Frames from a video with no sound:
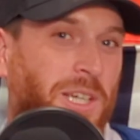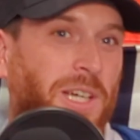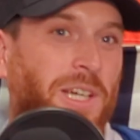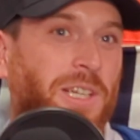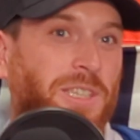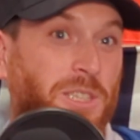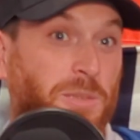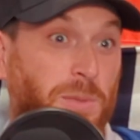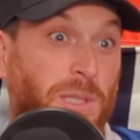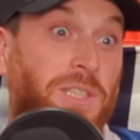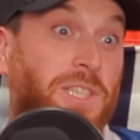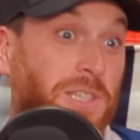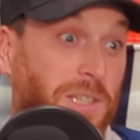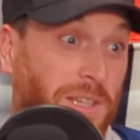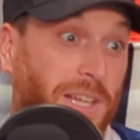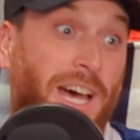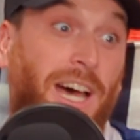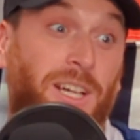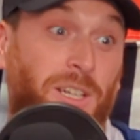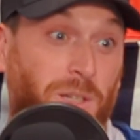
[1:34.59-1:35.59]
especially
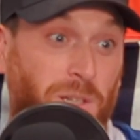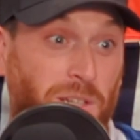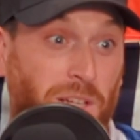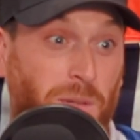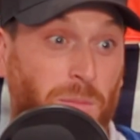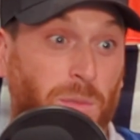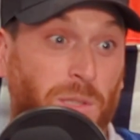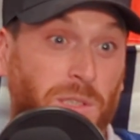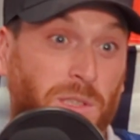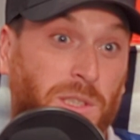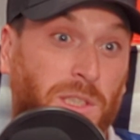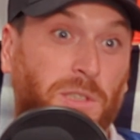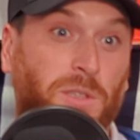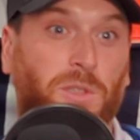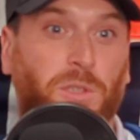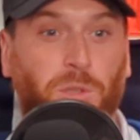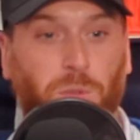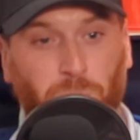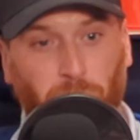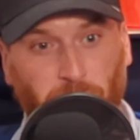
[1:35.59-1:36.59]
that club where it's all
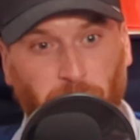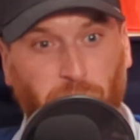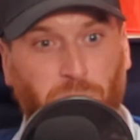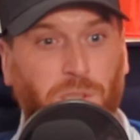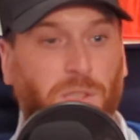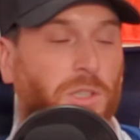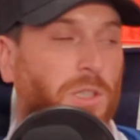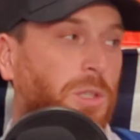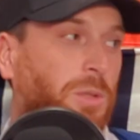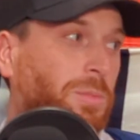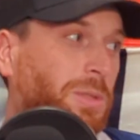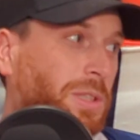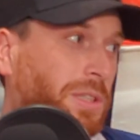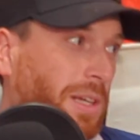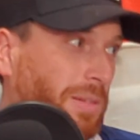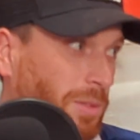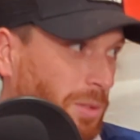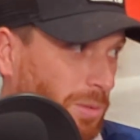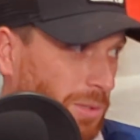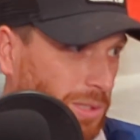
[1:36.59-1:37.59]
doom and gloom and
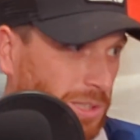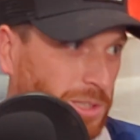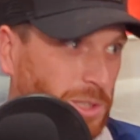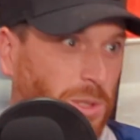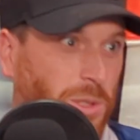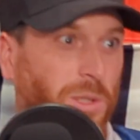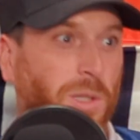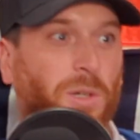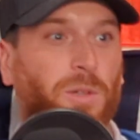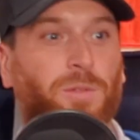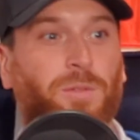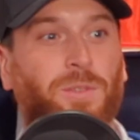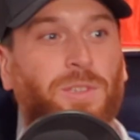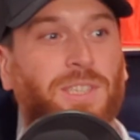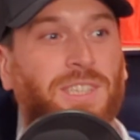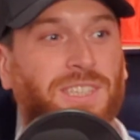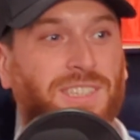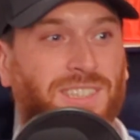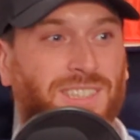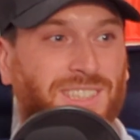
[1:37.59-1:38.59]
never winning
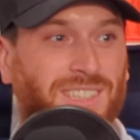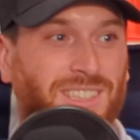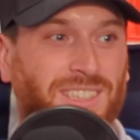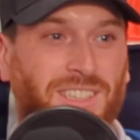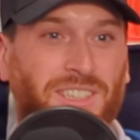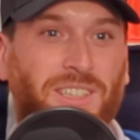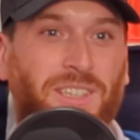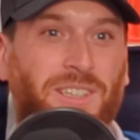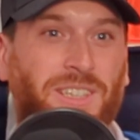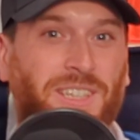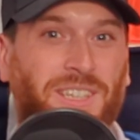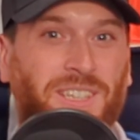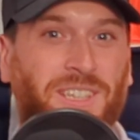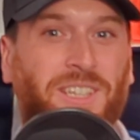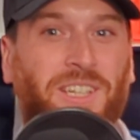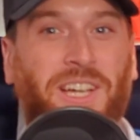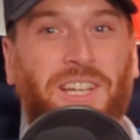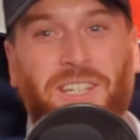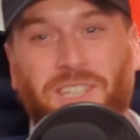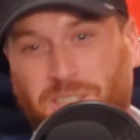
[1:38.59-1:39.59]
trophies, and he
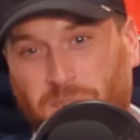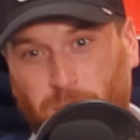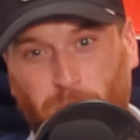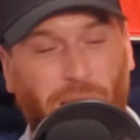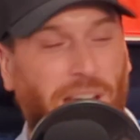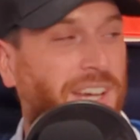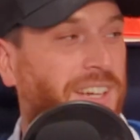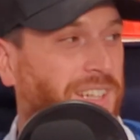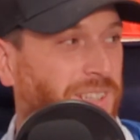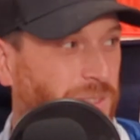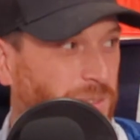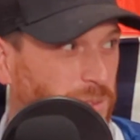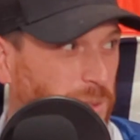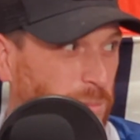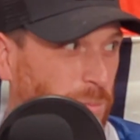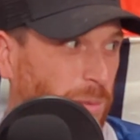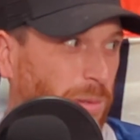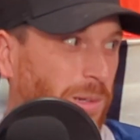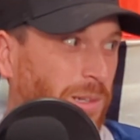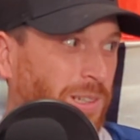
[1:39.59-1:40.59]
kind of hits back at the
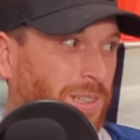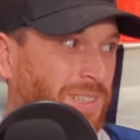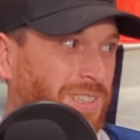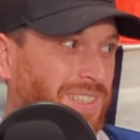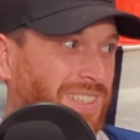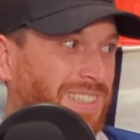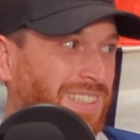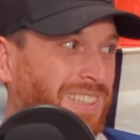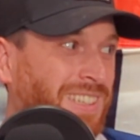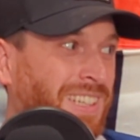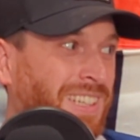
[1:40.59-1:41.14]
reporters, and